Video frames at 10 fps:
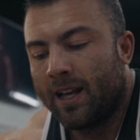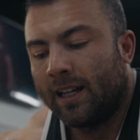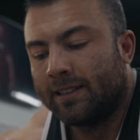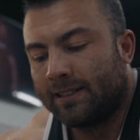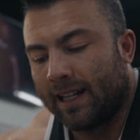
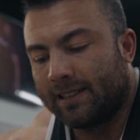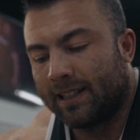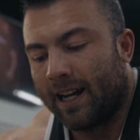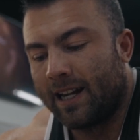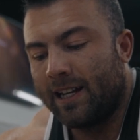
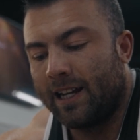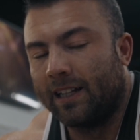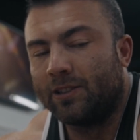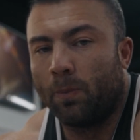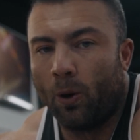Saturday
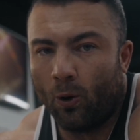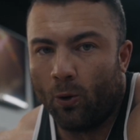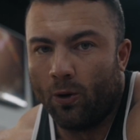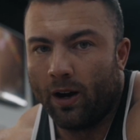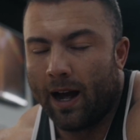is
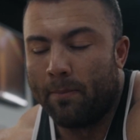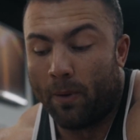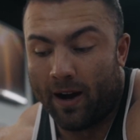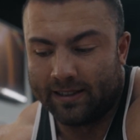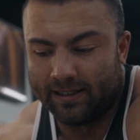pull and
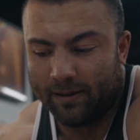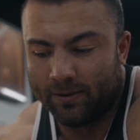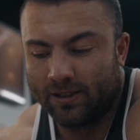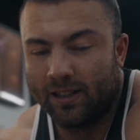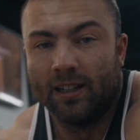
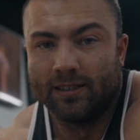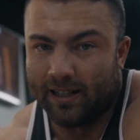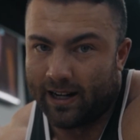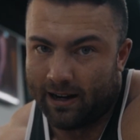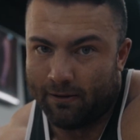biceps.
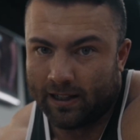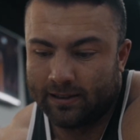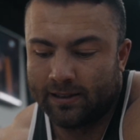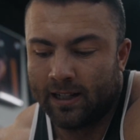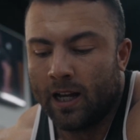Sunday
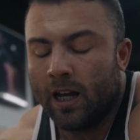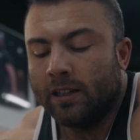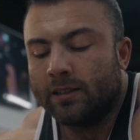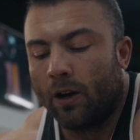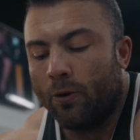rest.
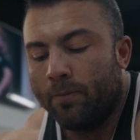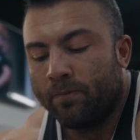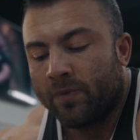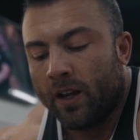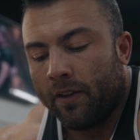So
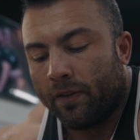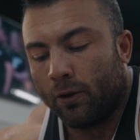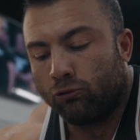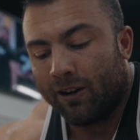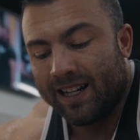
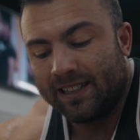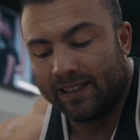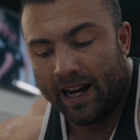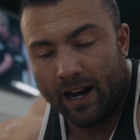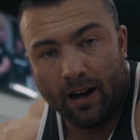the
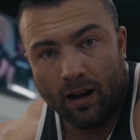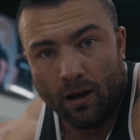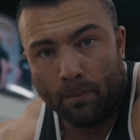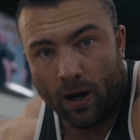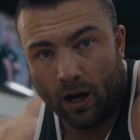reasoning
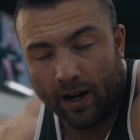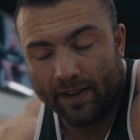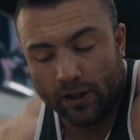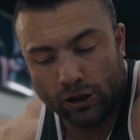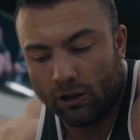
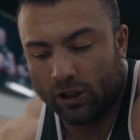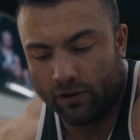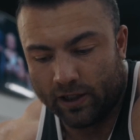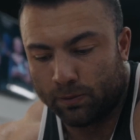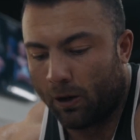behind the structure
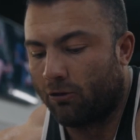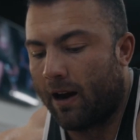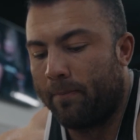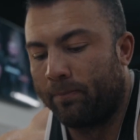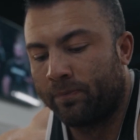of this
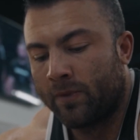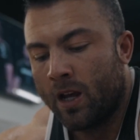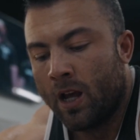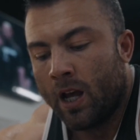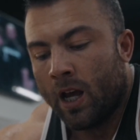program.
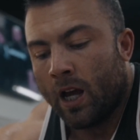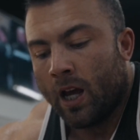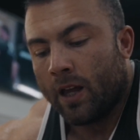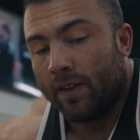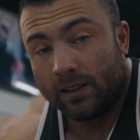
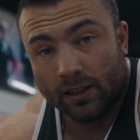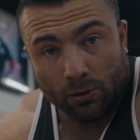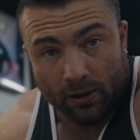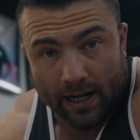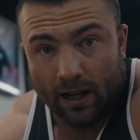This is
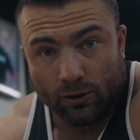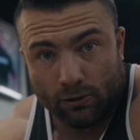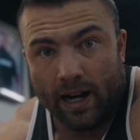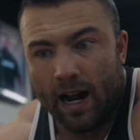what Carl's written